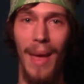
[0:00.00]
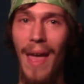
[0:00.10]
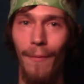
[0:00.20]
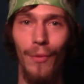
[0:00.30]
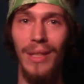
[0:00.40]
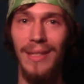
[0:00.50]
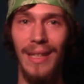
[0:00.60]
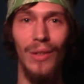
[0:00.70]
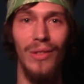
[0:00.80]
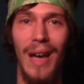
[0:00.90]
every
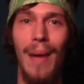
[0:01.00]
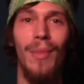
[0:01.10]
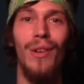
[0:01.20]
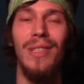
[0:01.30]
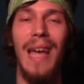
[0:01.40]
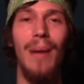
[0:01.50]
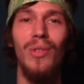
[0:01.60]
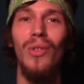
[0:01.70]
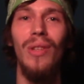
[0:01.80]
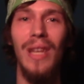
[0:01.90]
single time. There is
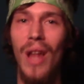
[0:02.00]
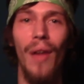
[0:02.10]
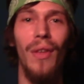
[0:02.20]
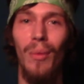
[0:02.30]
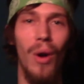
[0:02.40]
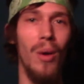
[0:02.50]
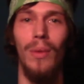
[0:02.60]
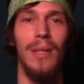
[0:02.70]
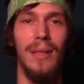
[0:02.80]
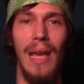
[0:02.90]
absolutely nothing wrong
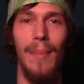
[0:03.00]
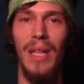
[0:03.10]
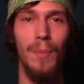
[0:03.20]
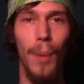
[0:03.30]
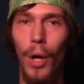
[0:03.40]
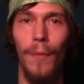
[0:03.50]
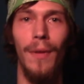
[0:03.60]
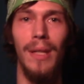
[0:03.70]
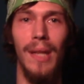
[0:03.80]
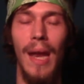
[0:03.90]
with this game. It's
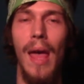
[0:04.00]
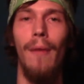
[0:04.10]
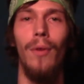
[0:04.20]
perfect in every